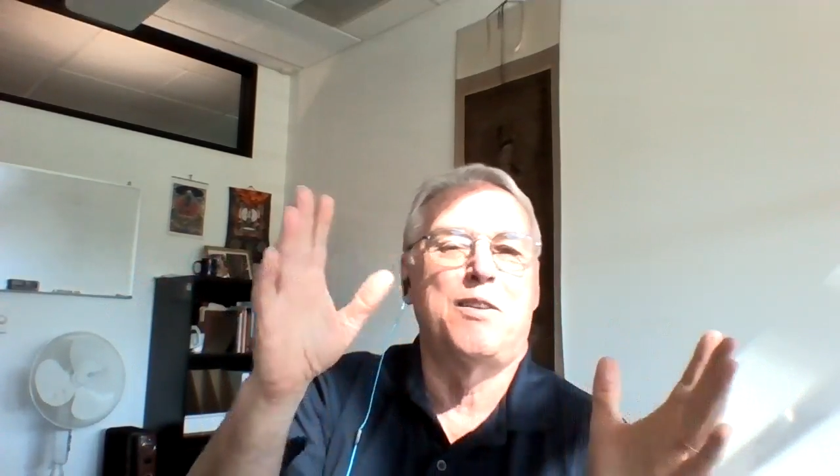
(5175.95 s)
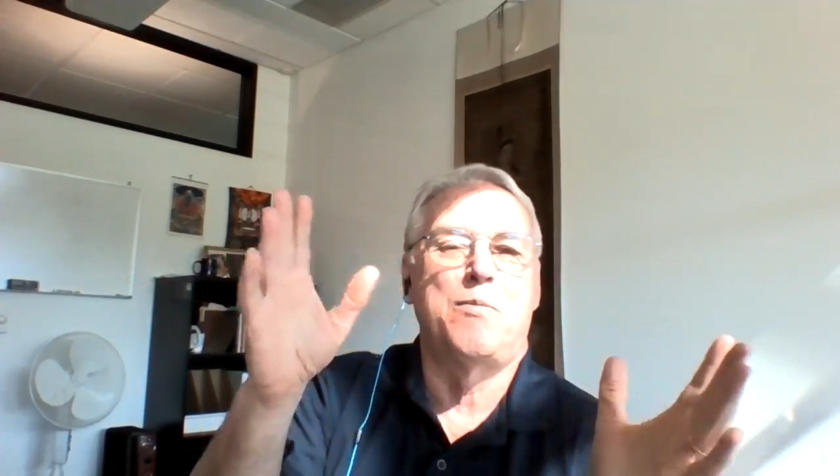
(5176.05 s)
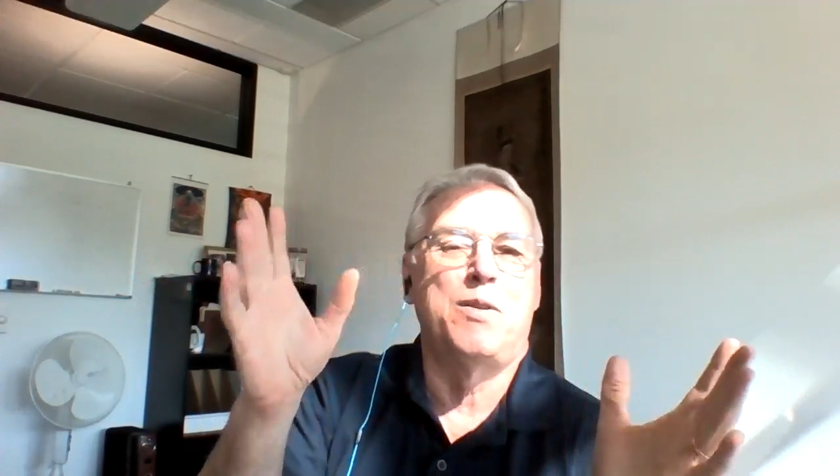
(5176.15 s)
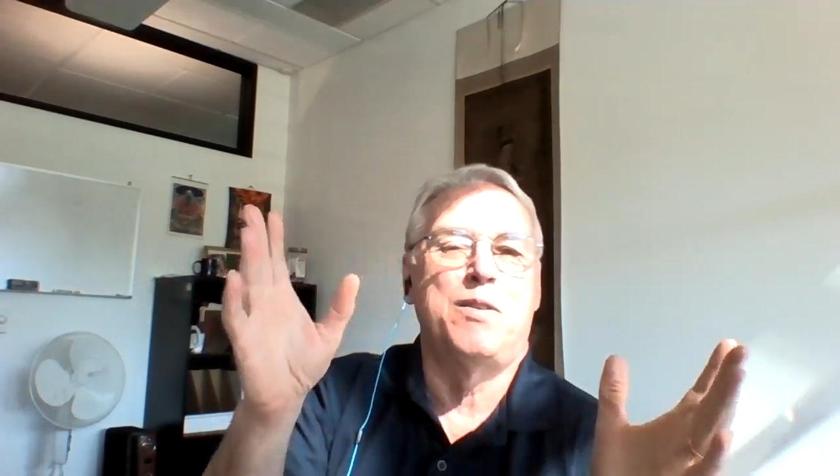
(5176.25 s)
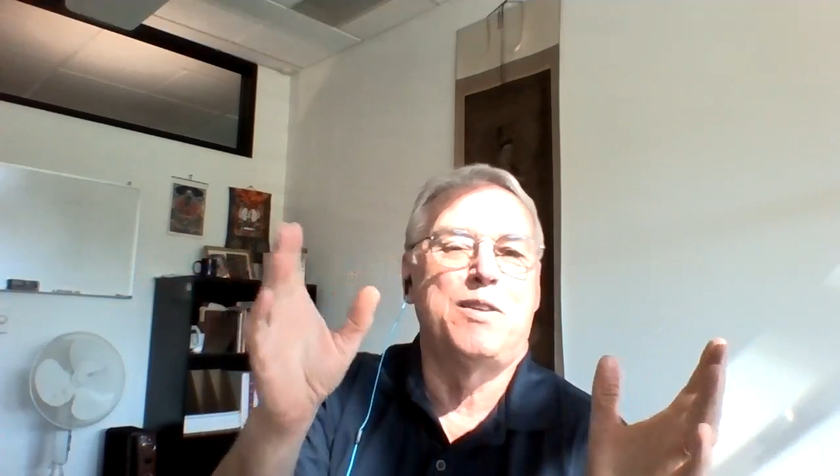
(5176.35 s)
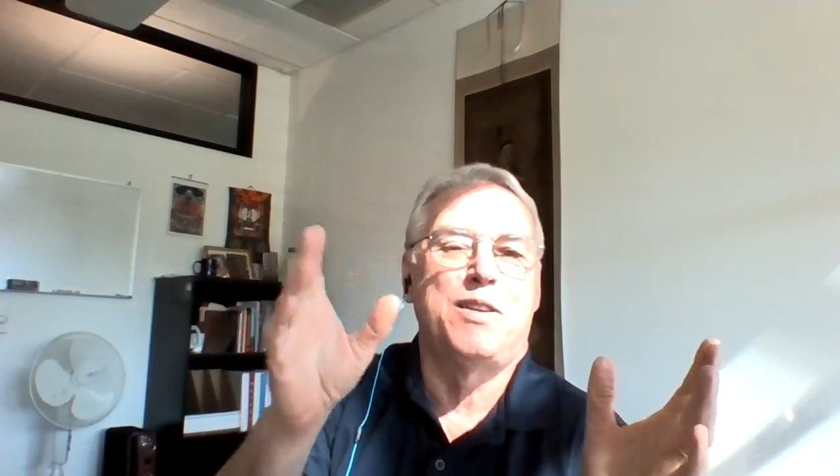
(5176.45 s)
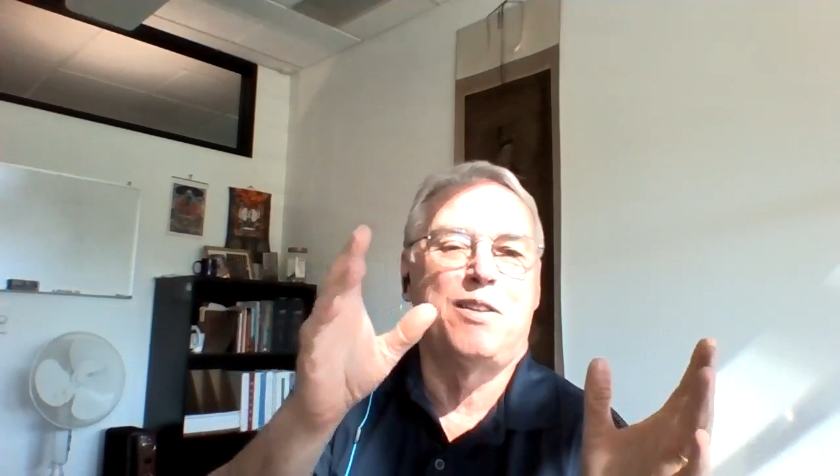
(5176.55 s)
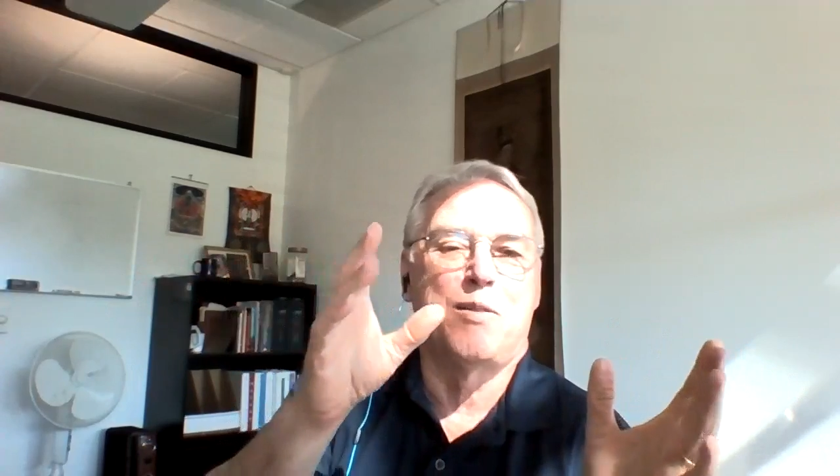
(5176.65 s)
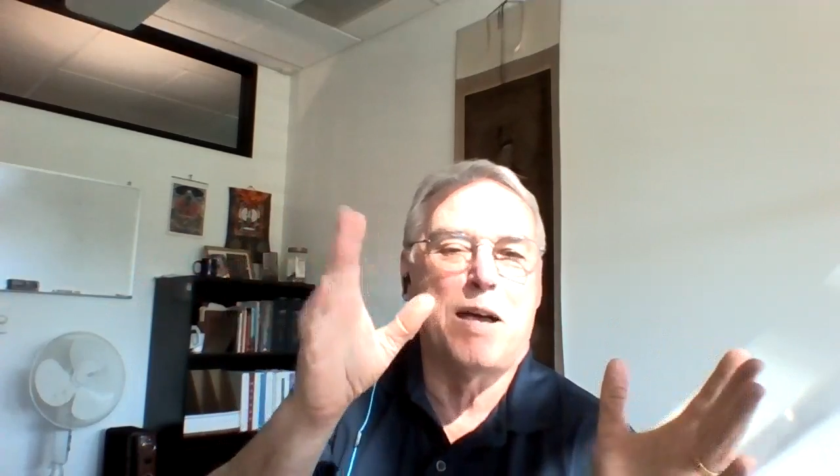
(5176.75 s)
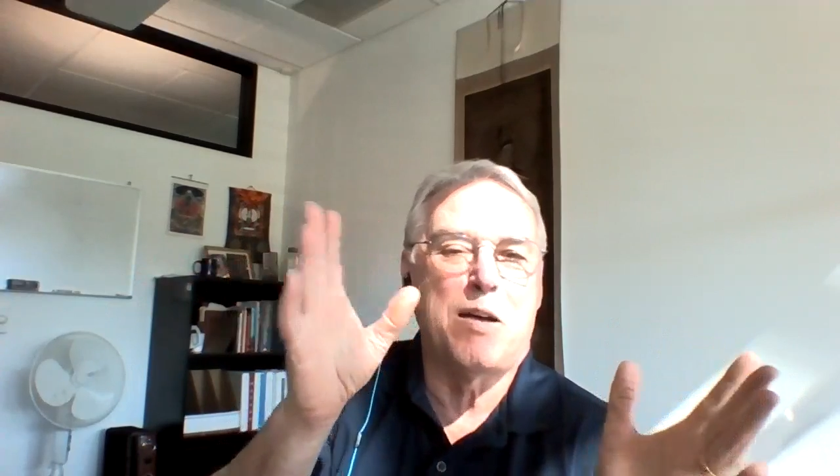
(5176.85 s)
community in
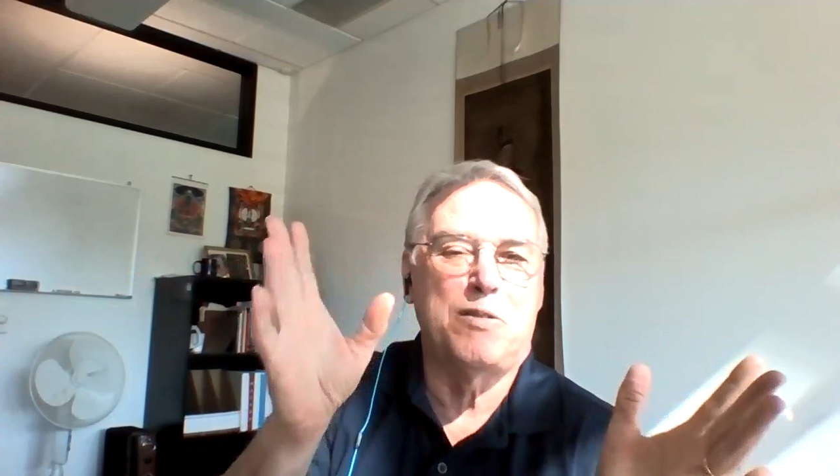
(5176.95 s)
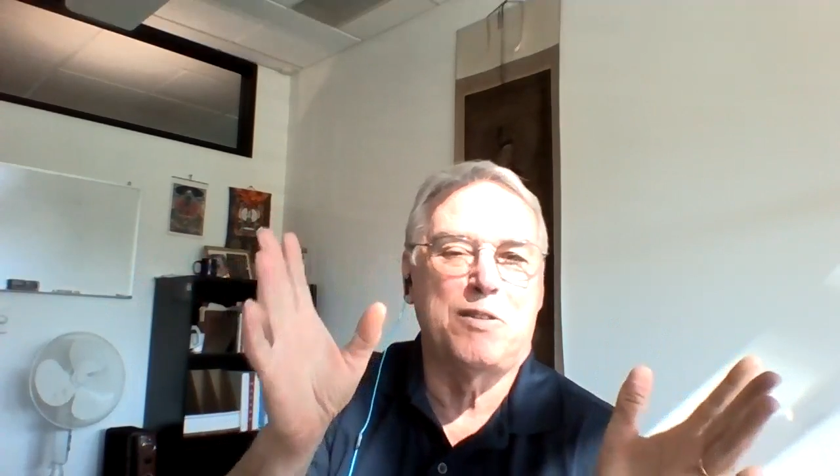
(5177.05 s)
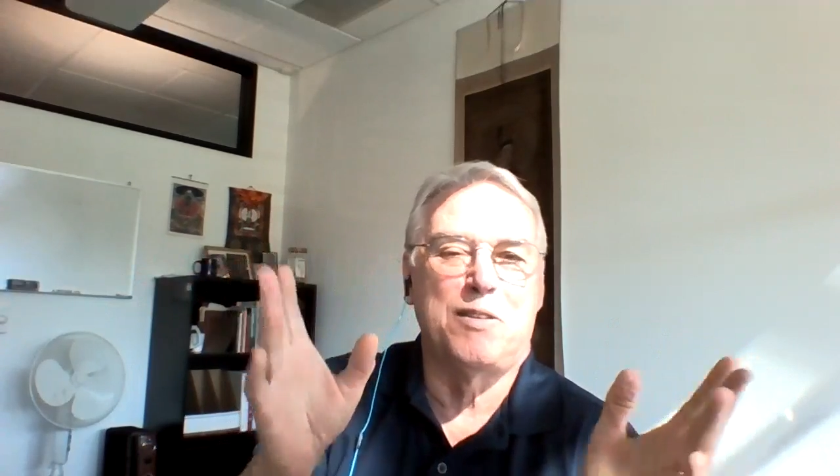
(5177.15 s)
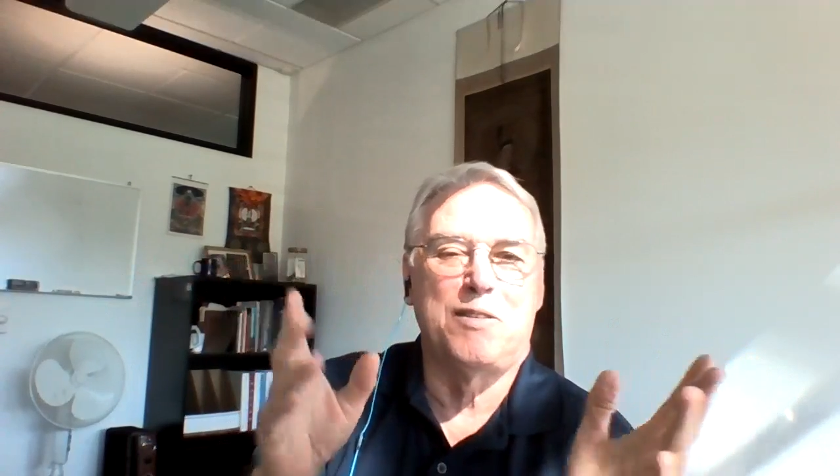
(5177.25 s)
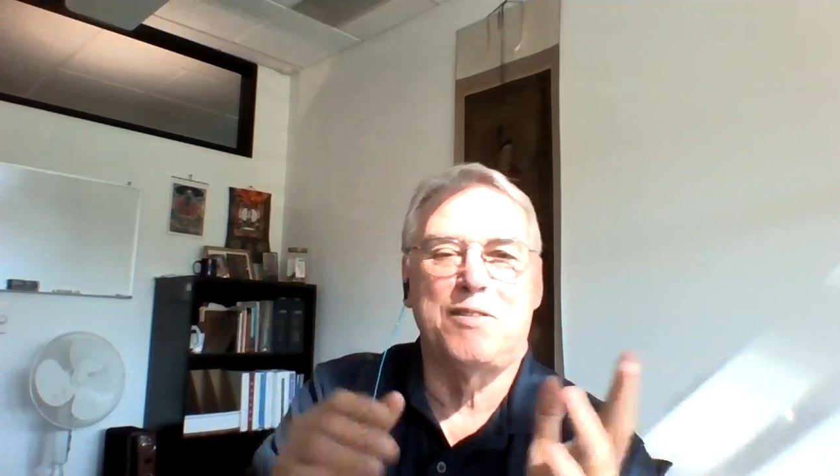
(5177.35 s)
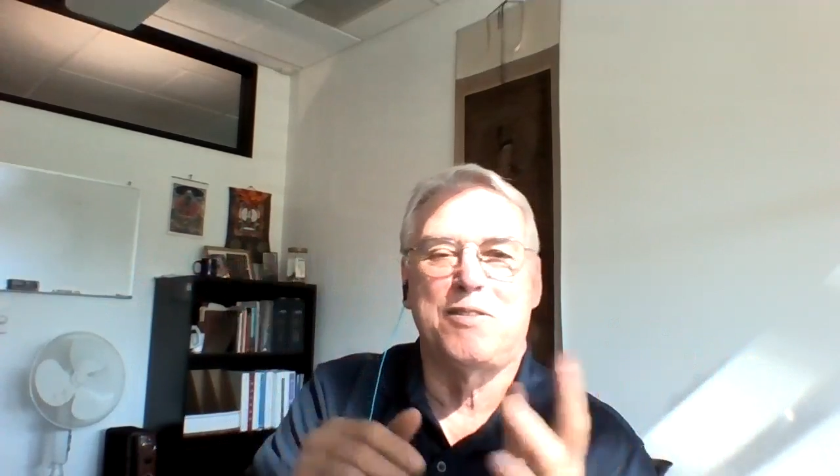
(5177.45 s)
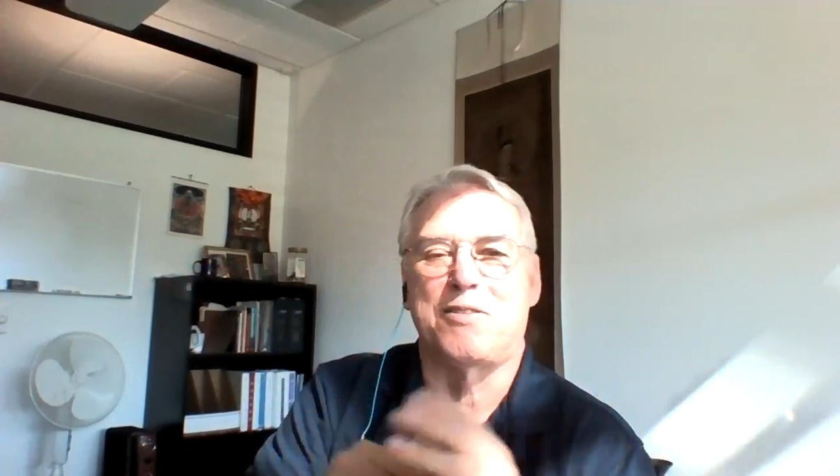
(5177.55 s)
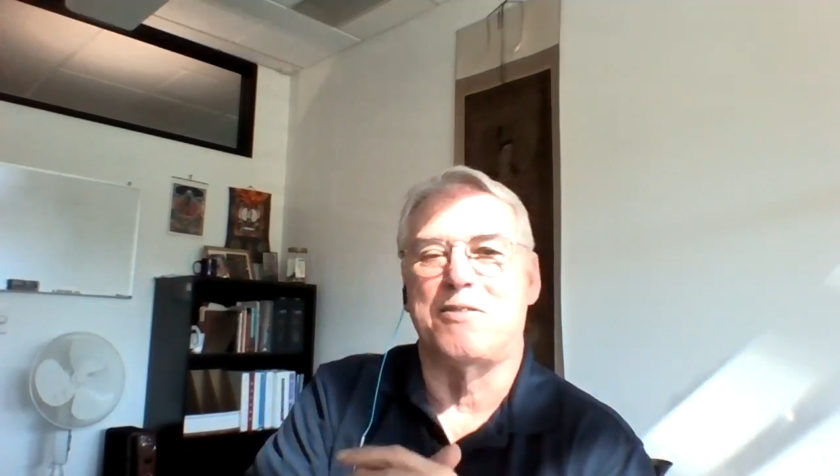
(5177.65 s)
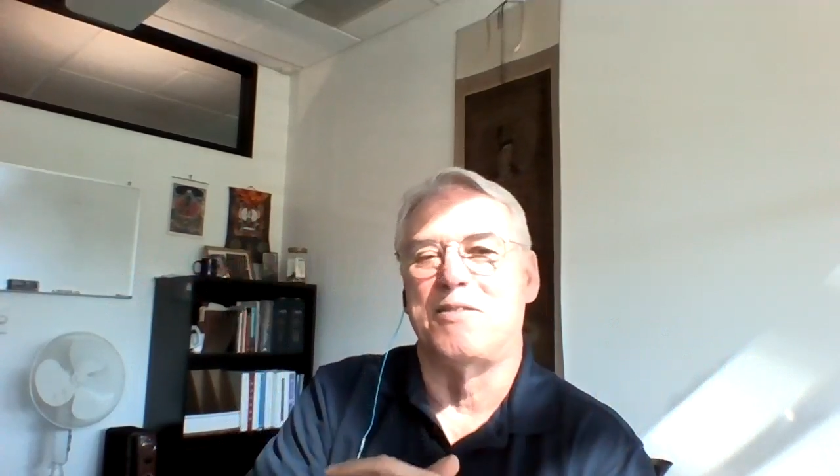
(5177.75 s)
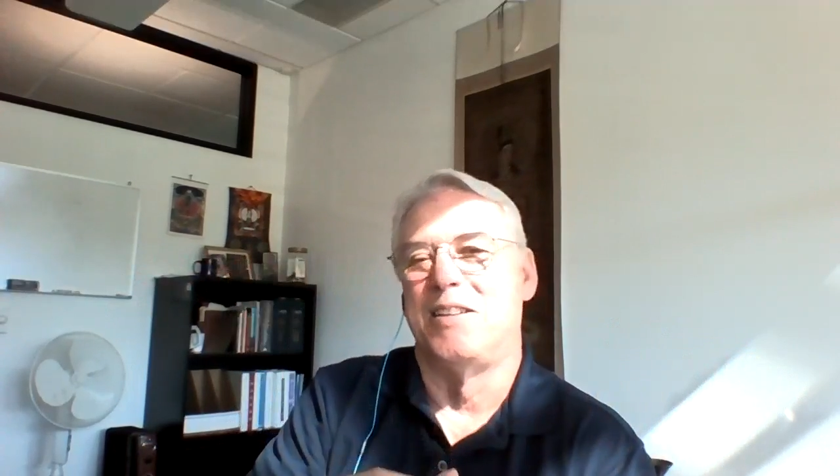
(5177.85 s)
the mountains, or